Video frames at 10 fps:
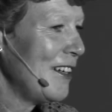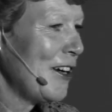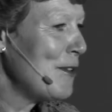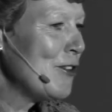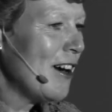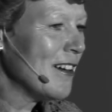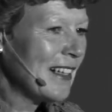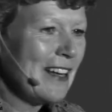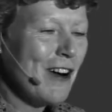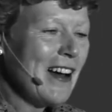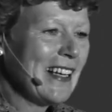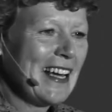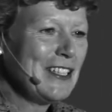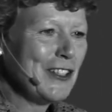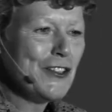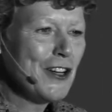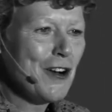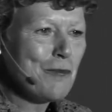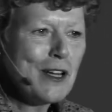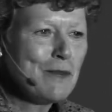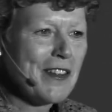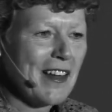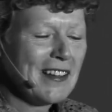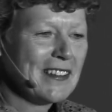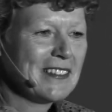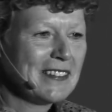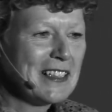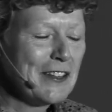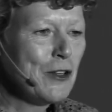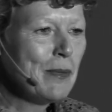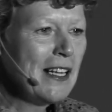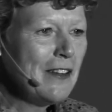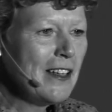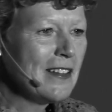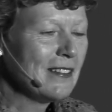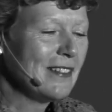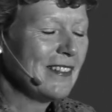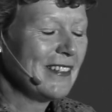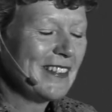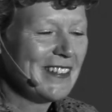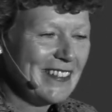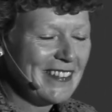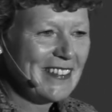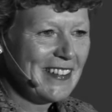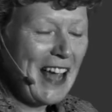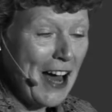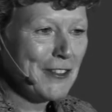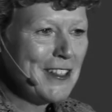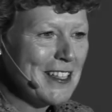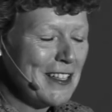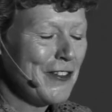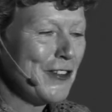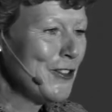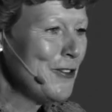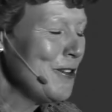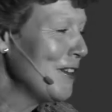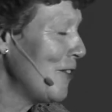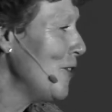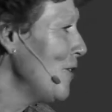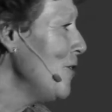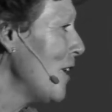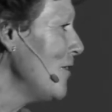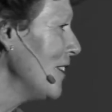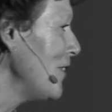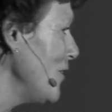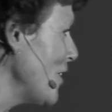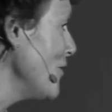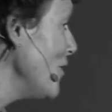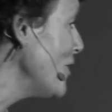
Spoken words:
I mean, you can't get it right, can you? You can't win with that. If you believe it, you haven't. And if you do, you don't. And if you don't, you